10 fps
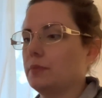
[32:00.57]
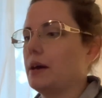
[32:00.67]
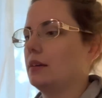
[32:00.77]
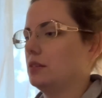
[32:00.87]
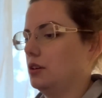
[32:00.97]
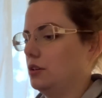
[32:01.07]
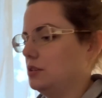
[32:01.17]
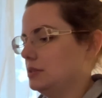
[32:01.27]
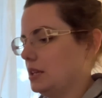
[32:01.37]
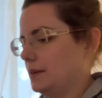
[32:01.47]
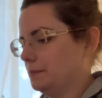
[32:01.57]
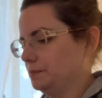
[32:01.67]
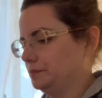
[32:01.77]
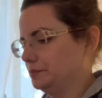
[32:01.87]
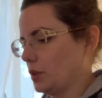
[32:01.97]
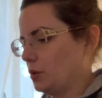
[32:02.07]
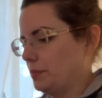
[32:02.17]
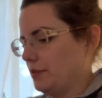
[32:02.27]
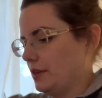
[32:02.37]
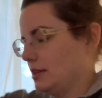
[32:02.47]
bag that you're using would
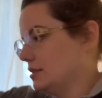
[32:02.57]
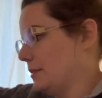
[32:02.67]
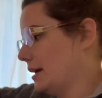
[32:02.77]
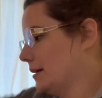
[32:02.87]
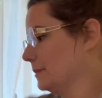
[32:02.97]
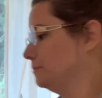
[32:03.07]
be fun to make.